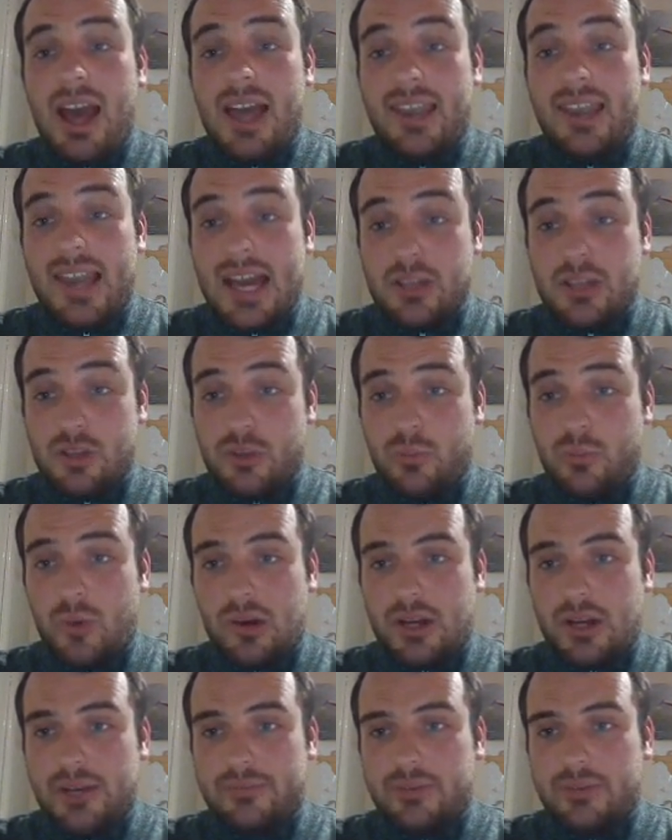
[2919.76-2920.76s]
at Lasham,
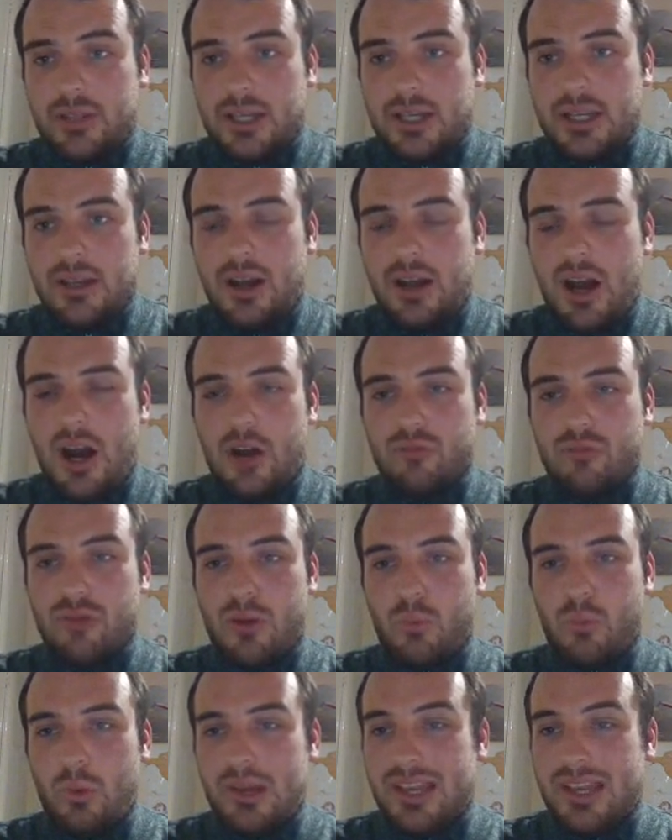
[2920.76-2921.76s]
where I fly, our
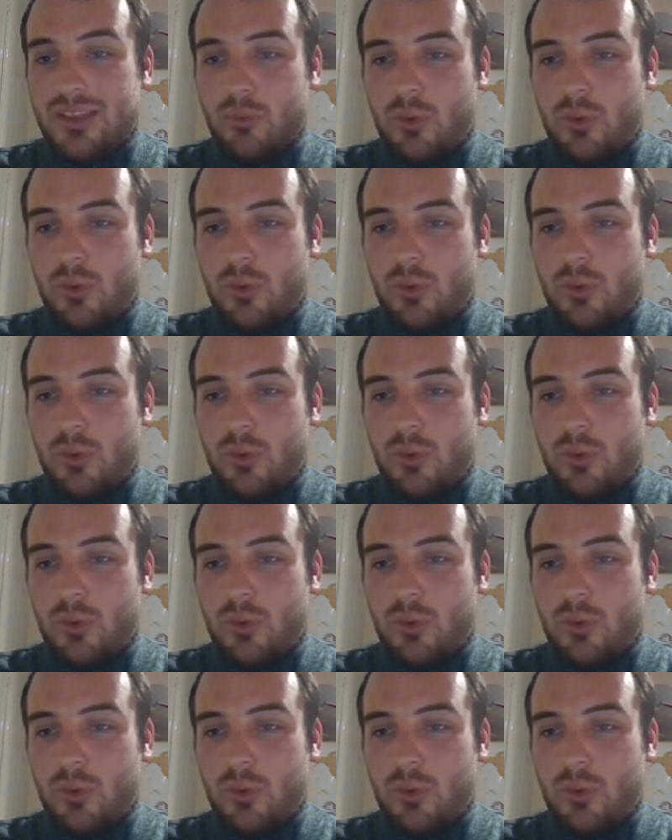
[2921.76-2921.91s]
runway